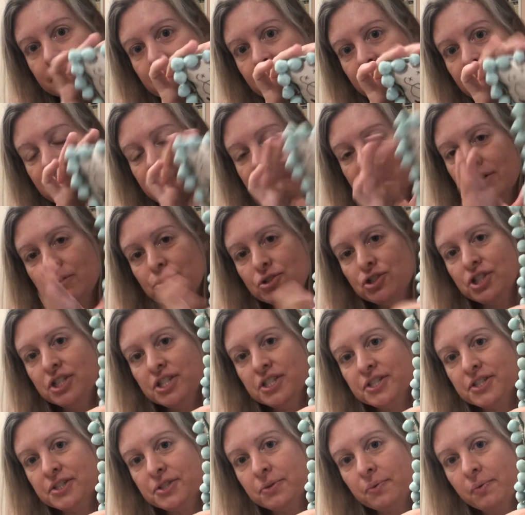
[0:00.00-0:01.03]
So she's
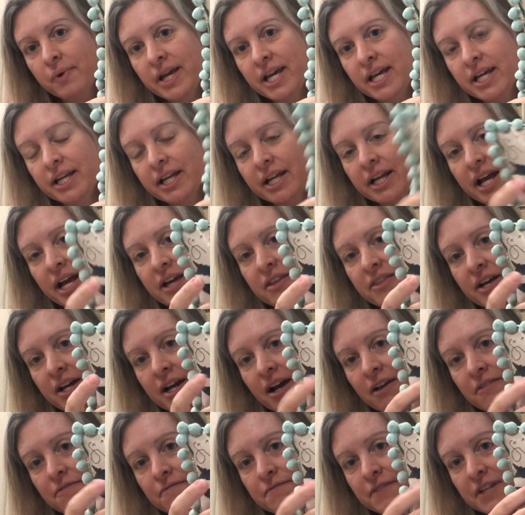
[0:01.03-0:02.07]
sweet, and I think
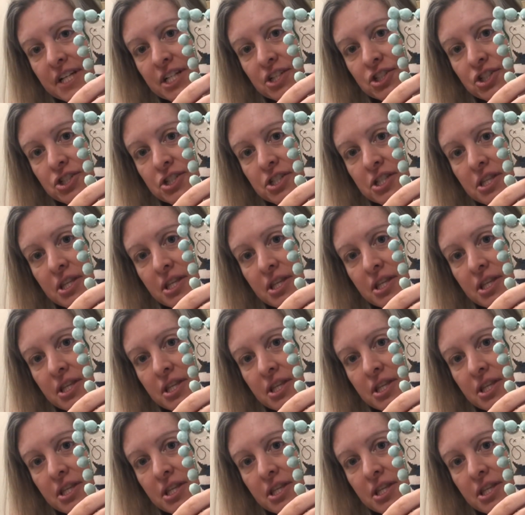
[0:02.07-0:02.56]
I finished